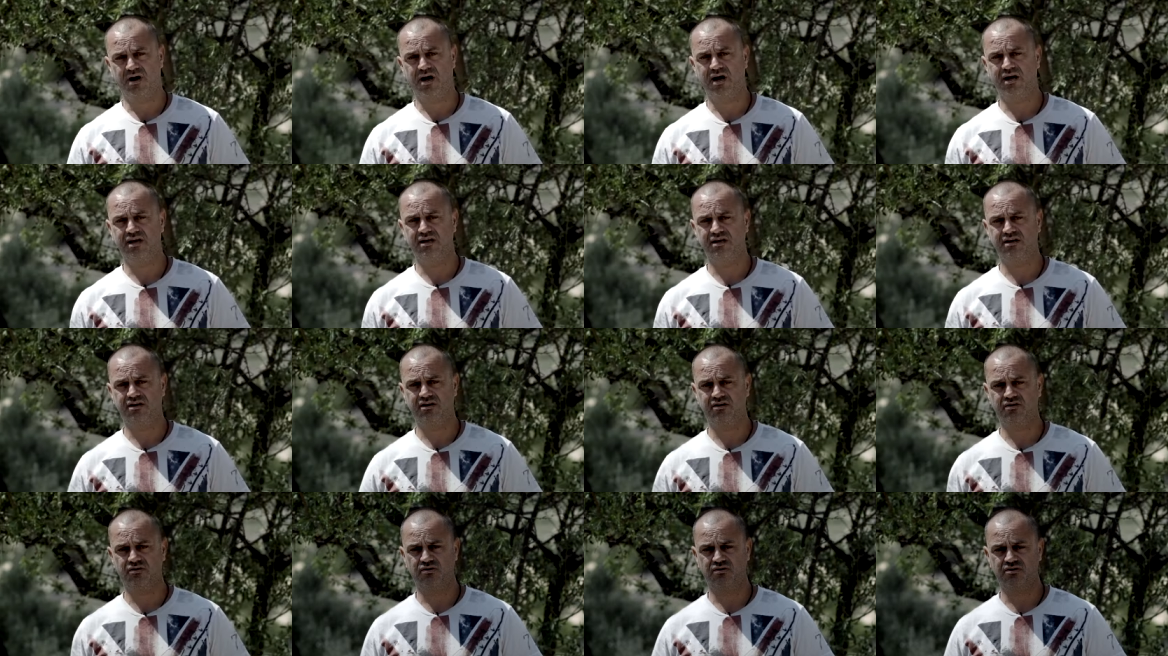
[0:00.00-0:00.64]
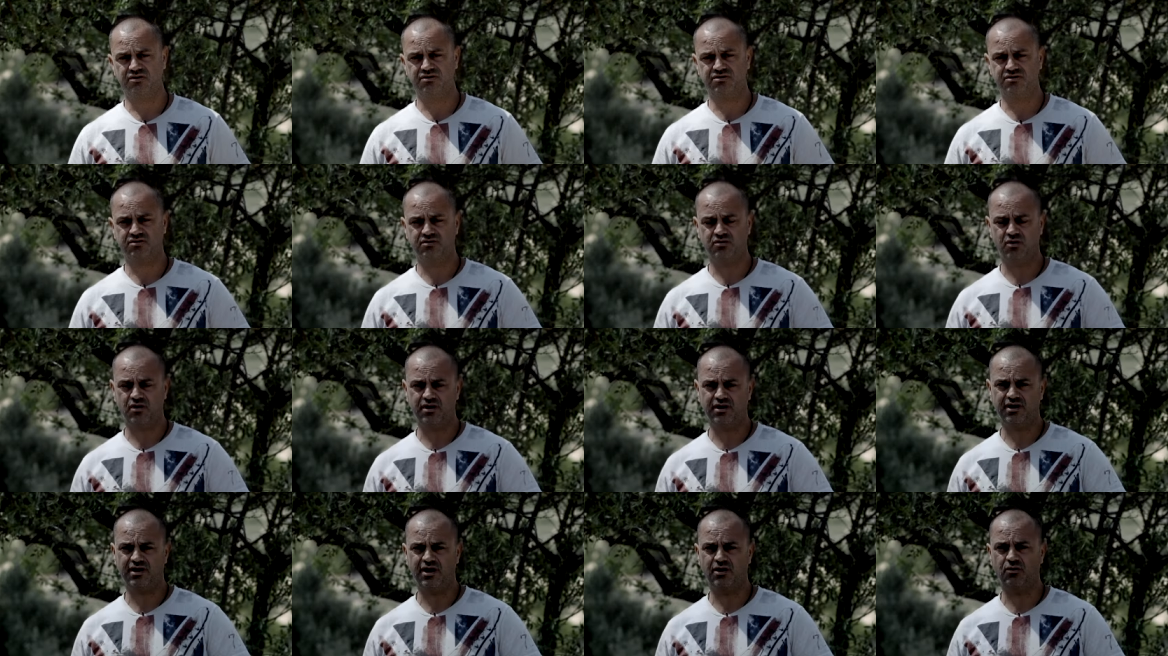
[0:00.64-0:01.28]
I was
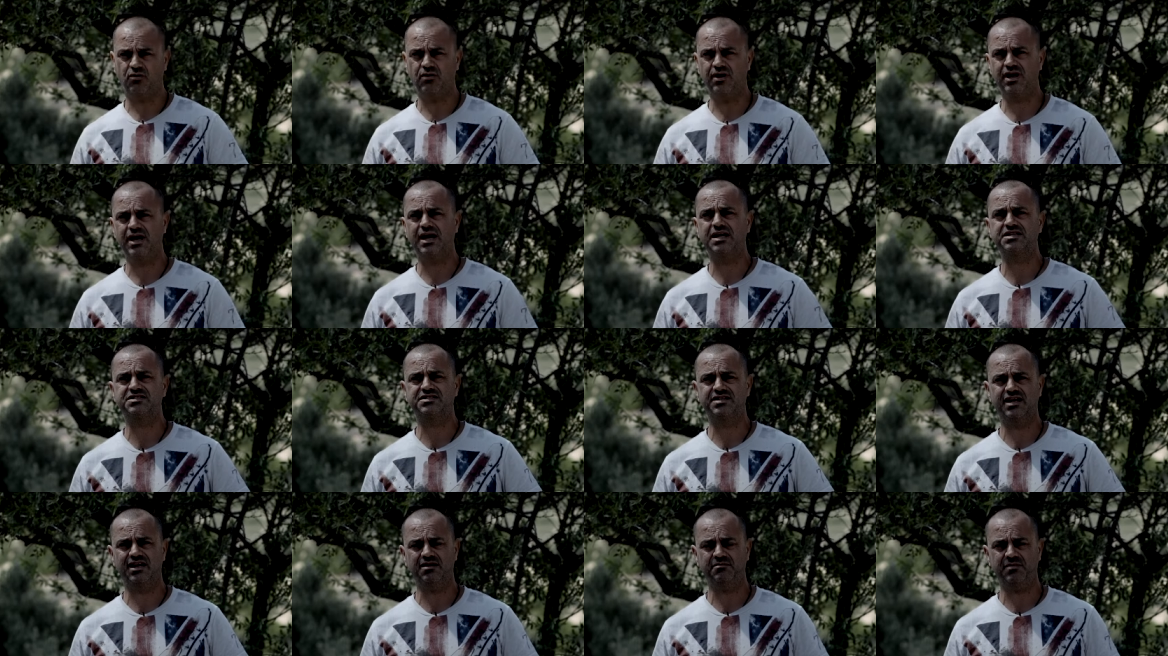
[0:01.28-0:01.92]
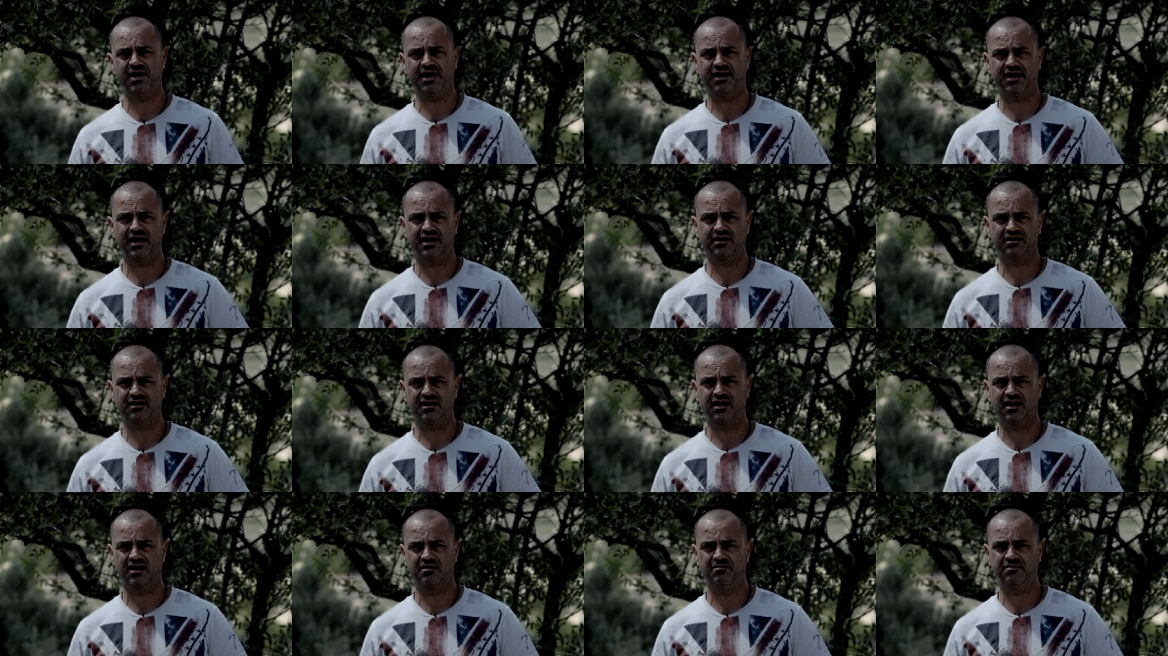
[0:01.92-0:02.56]
going away, I sell my
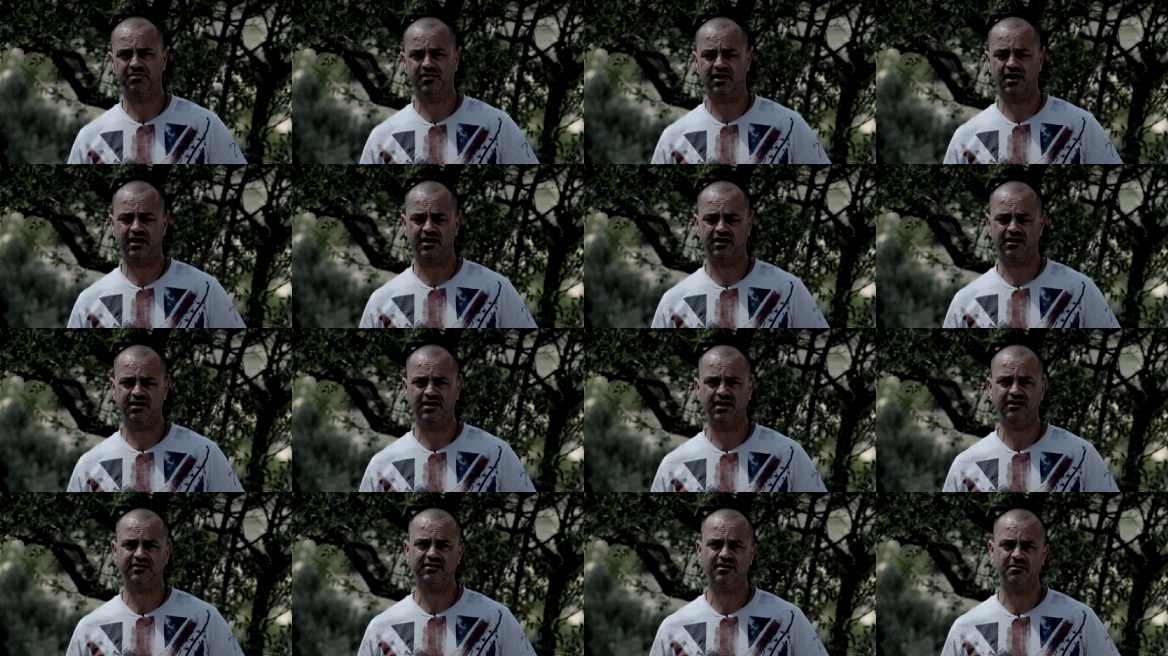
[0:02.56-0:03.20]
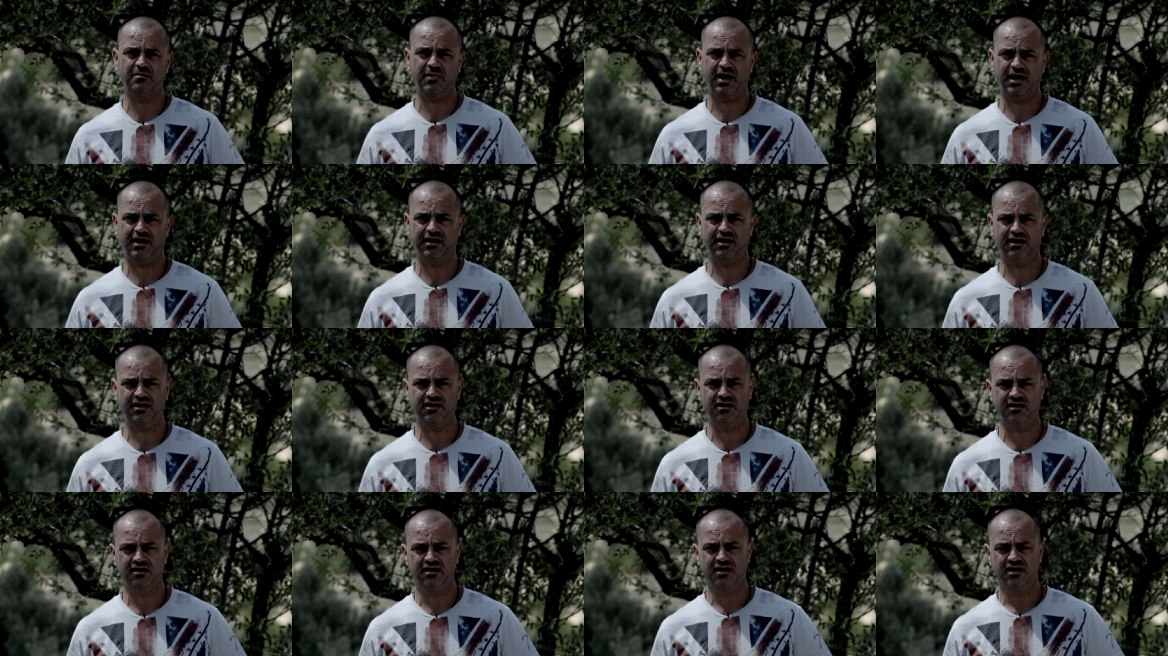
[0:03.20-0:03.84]
nightclub, I get the
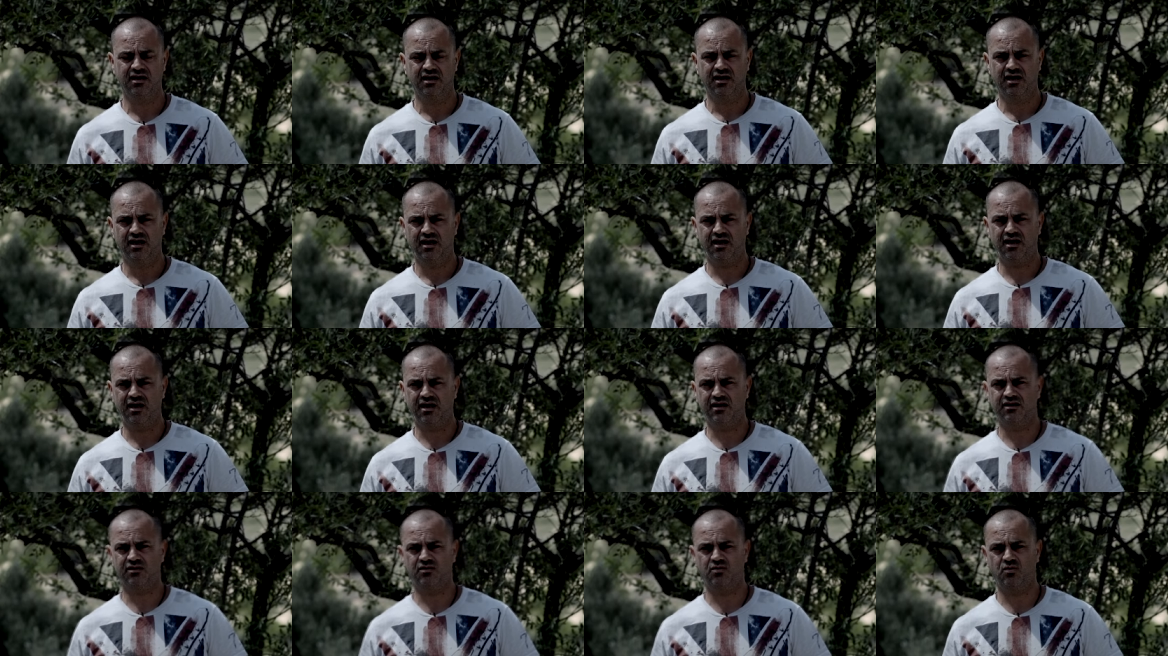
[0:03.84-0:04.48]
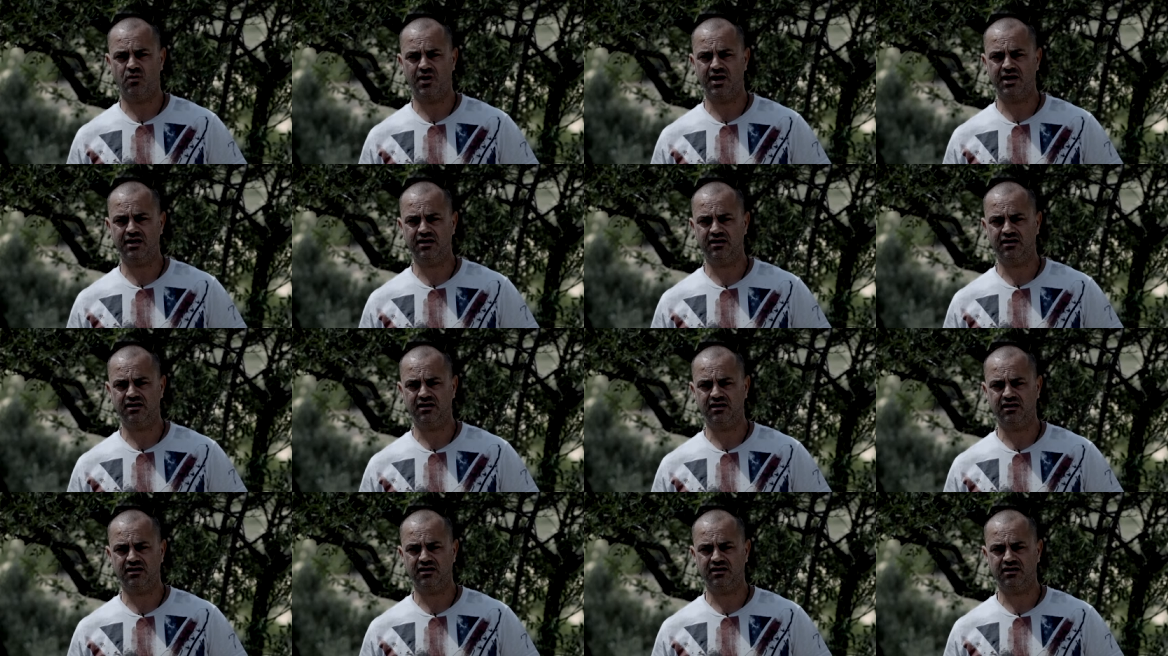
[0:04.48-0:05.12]
money, and
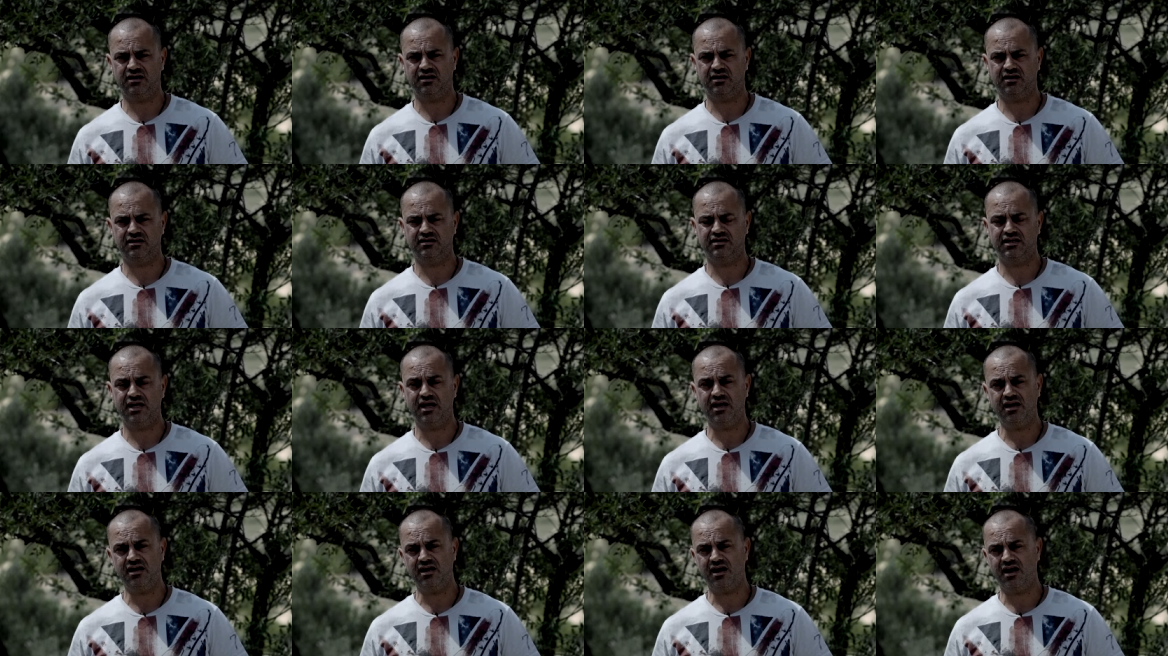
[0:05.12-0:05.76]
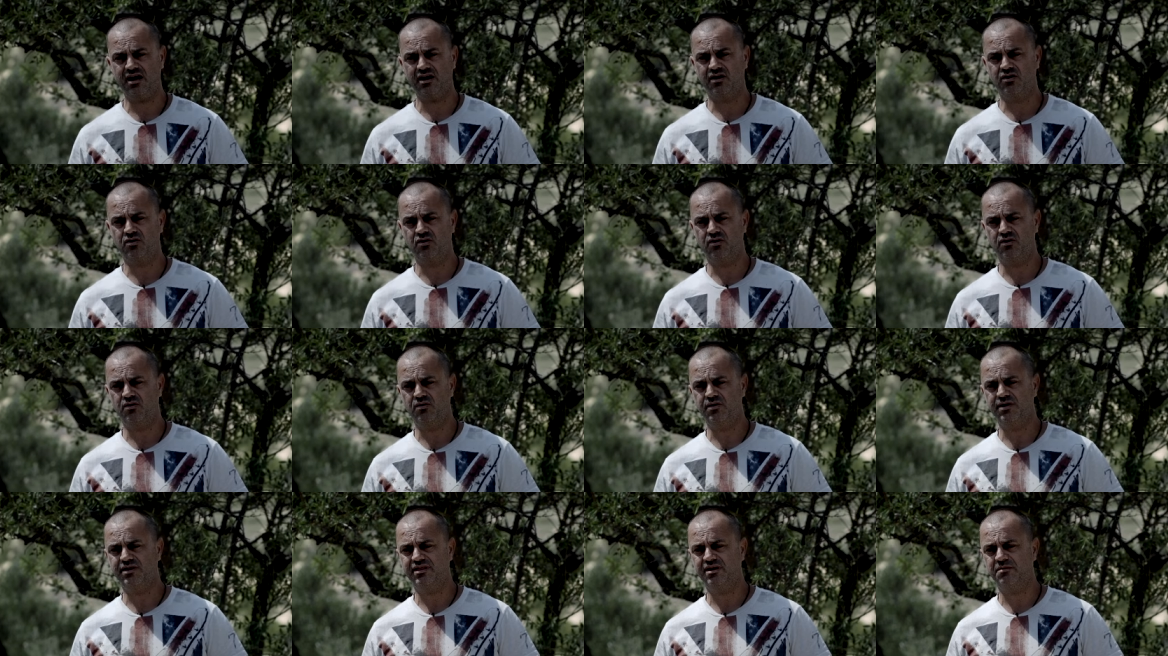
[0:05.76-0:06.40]
one uh, day I
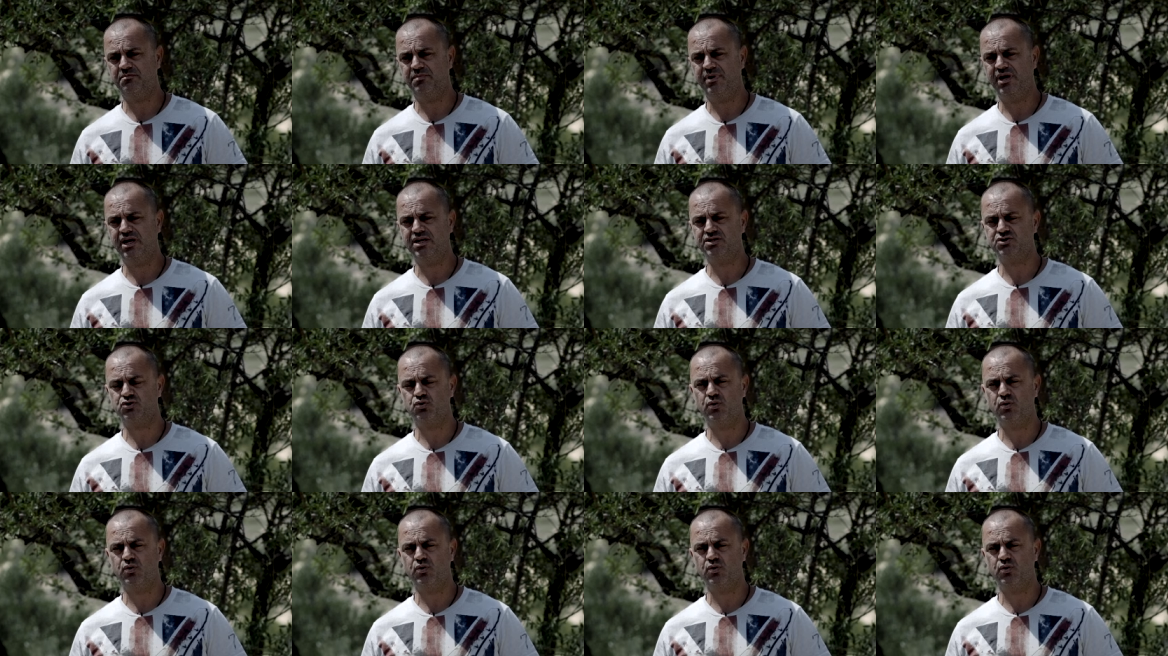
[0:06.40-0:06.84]
go in the place